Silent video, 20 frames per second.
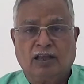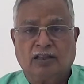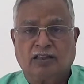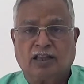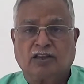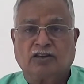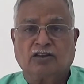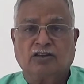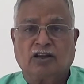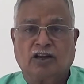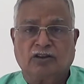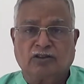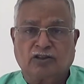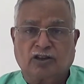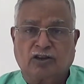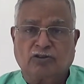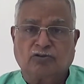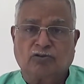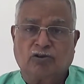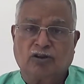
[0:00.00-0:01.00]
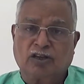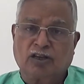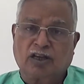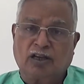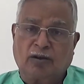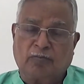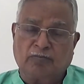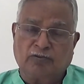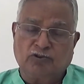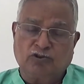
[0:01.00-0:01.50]
that is Antarjyoti
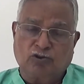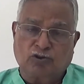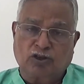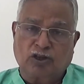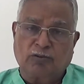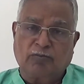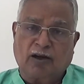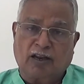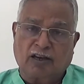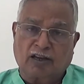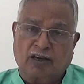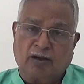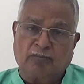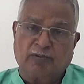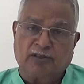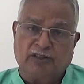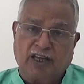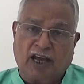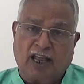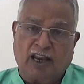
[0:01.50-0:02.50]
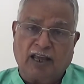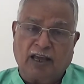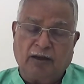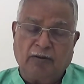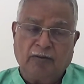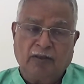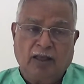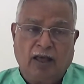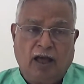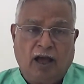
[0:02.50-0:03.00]
Balaka
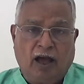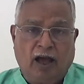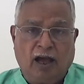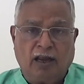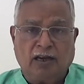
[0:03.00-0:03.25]
Vidyalaya.